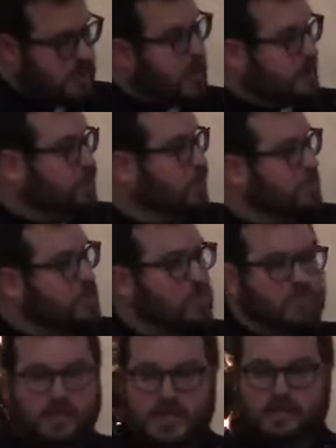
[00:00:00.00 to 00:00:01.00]
And so
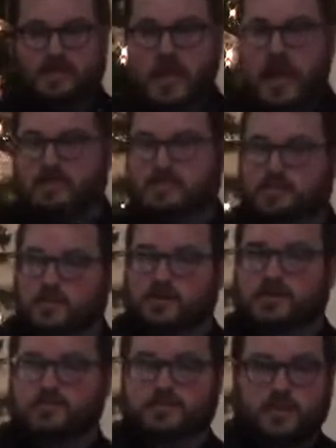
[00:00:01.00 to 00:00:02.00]
people began to ask
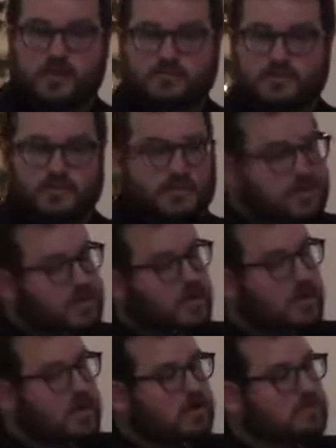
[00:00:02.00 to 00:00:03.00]
among themselves and within
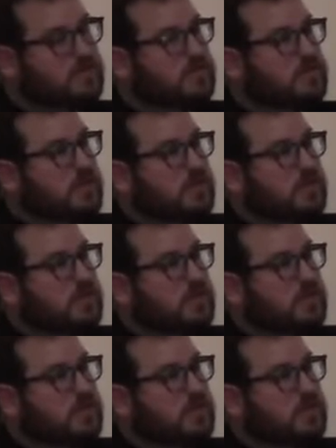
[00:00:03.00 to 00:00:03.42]
their hearts